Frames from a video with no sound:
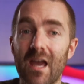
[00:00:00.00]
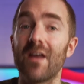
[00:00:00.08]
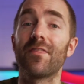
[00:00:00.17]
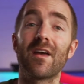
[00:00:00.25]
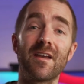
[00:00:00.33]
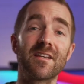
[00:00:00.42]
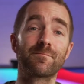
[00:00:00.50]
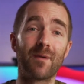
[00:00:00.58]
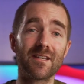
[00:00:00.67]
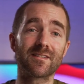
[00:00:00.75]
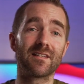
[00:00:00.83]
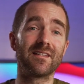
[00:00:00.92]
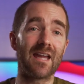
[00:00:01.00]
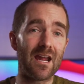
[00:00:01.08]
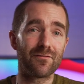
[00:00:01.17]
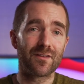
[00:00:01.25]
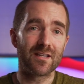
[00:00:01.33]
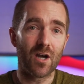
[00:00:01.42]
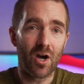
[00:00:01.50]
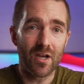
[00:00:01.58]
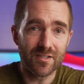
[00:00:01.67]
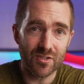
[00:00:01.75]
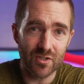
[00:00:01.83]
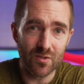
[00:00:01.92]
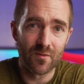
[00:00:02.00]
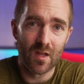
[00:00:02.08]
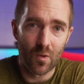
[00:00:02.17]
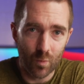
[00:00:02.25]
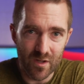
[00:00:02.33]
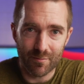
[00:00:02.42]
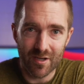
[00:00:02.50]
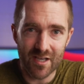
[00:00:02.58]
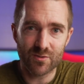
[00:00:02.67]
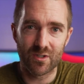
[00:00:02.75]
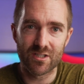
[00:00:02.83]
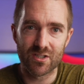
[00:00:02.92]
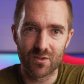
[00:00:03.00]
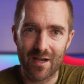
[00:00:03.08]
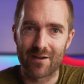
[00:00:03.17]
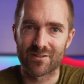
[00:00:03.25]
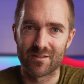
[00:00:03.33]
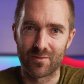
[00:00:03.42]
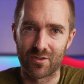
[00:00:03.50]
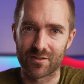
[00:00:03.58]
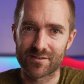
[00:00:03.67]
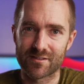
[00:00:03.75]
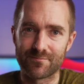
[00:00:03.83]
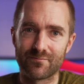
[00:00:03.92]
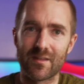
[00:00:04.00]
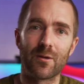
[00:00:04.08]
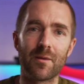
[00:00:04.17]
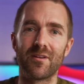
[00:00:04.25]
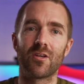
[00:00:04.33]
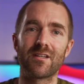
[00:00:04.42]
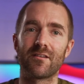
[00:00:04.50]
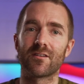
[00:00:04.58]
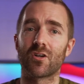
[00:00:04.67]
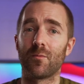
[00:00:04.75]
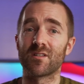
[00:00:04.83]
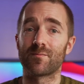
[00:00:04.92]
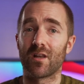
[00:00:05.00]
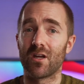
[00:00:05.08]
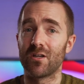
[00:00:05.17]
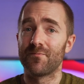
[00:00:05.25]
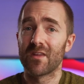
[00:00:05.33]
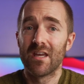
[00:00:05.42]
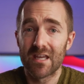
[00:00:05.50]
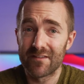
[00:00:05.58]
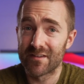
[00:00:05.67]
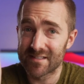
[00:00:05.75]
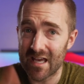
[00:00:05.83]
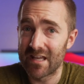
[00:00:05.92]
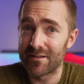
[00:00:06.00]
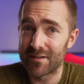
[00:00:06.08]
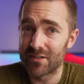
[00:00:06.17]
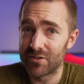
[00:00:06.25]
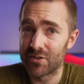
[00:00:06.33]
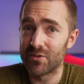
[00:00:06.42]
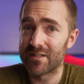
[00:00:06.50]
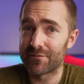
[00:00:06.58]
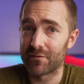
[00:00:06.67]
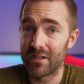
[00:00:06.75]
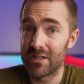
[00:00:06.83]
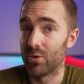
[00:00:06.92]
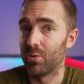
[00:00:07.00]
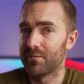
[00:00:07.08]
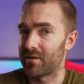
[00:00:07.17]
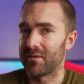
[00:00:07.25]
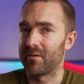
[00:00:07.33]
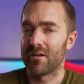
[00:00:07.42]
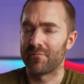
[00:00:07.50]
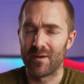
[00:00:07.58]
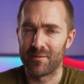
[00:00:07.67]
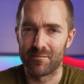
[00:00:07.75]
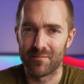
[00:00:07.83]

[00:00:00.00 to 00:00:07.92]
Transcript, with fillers: And that is basically everything I do with my S22 out of the box. Now let me know down in the comments below if there's anything you do differently or something I have maybe